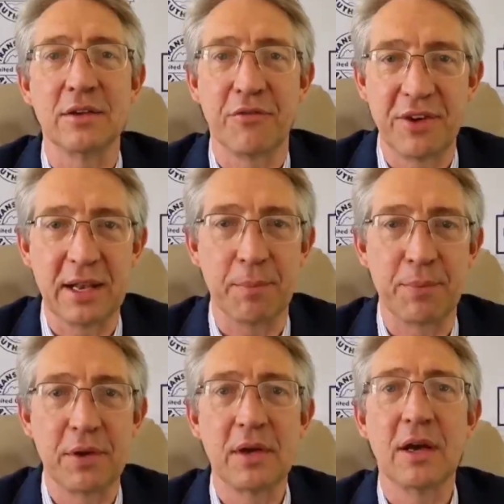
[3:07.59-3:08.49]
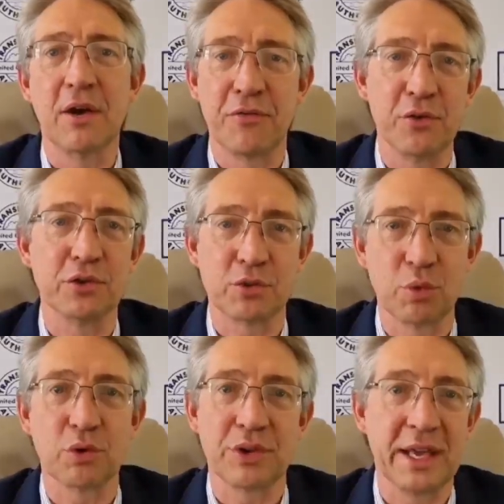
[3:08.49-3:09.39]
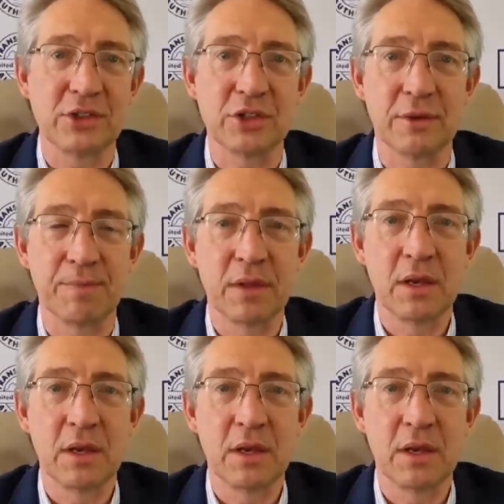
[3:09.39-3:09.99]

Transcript: develop a first world nation.